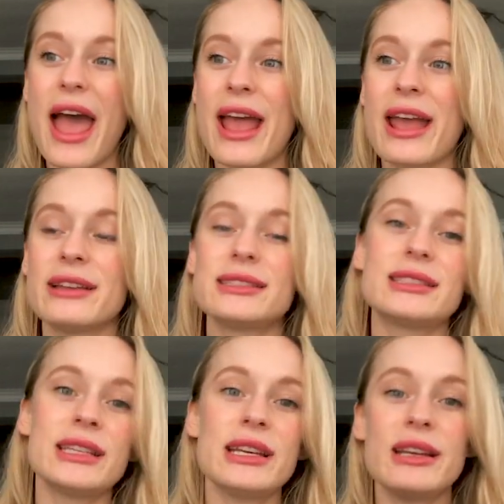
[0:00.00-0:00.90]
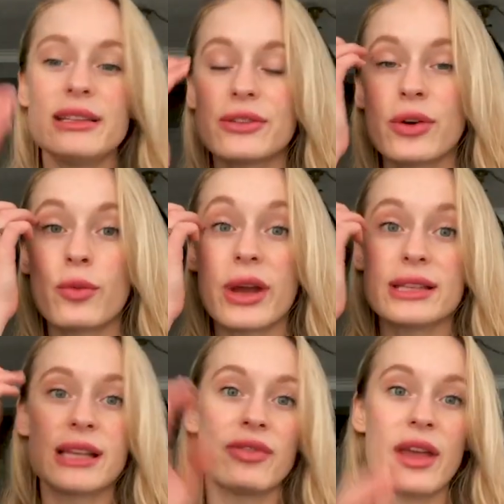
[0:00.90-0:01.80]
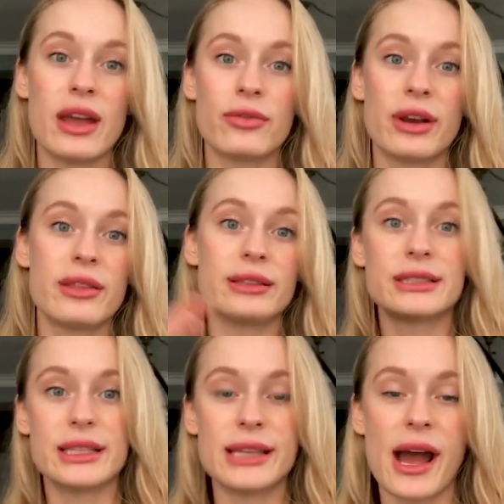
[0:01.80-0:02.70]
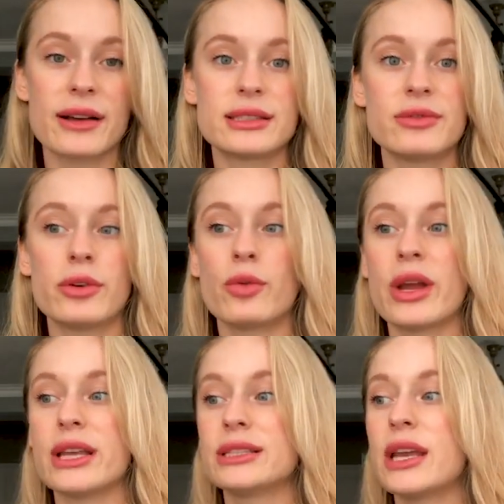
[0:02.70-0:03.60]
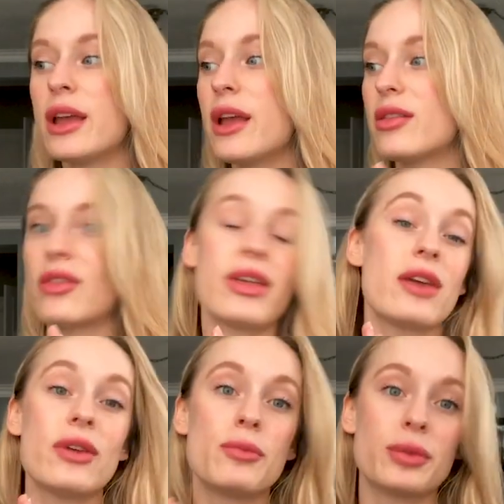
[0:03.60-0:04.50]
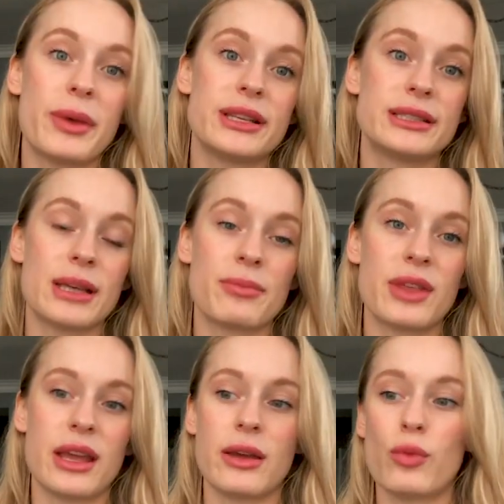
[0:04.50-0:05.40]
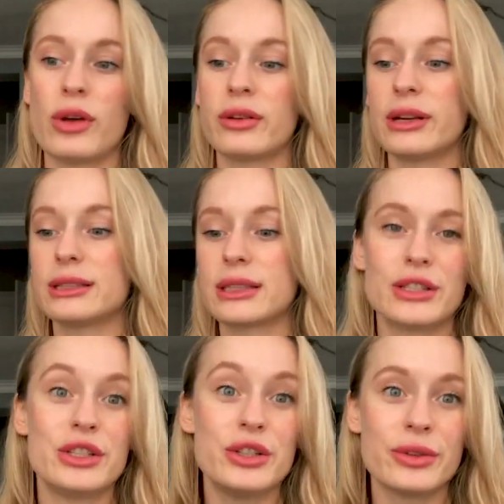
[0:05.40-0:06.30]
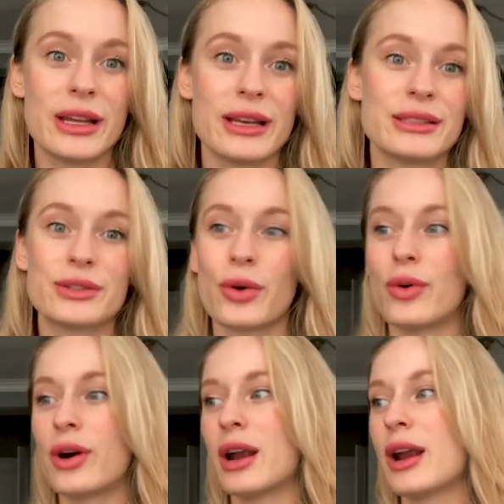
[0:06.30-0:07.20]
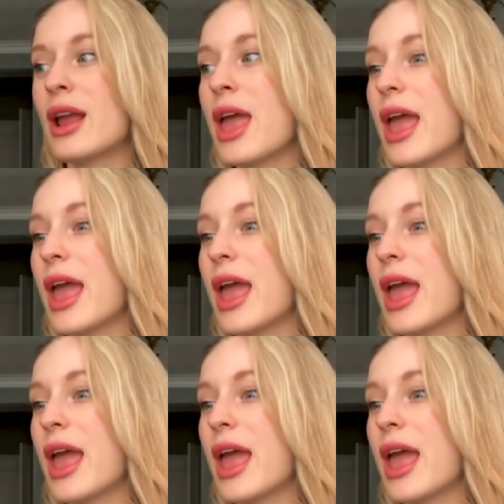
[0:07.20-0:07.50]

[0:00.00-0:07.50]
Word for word: and see different ways that they have written the syntax, different ways that they've implemented something, whether it's like a to-do list or